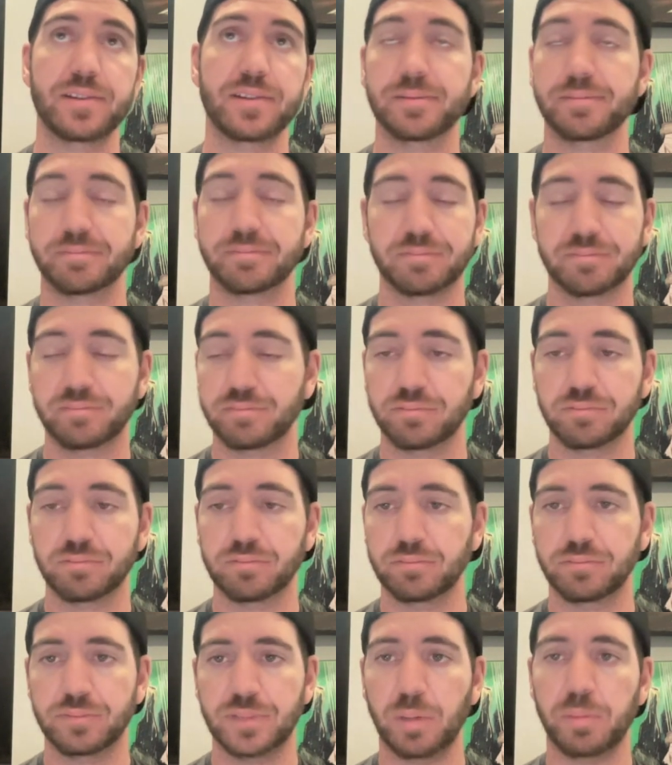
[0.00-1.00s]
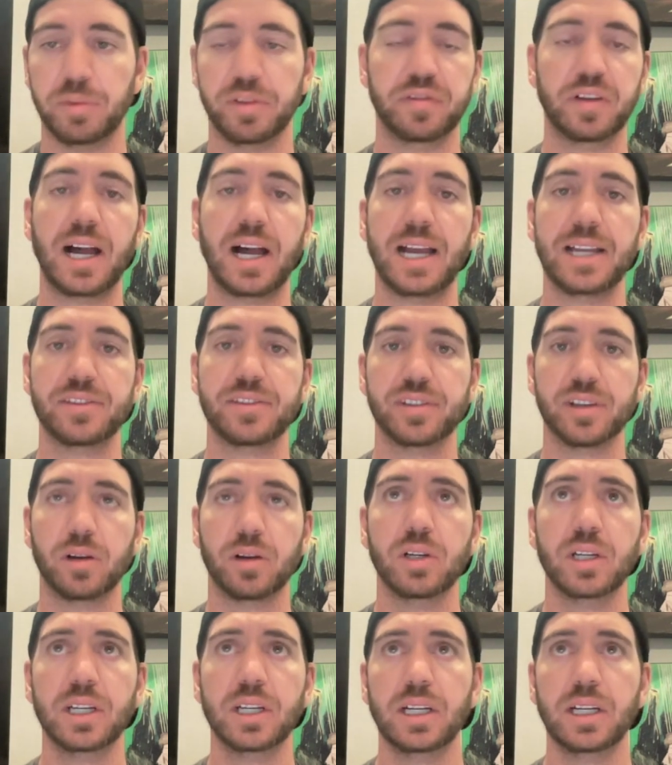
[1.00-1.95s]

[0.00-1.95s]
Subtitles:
and they'll be fine. So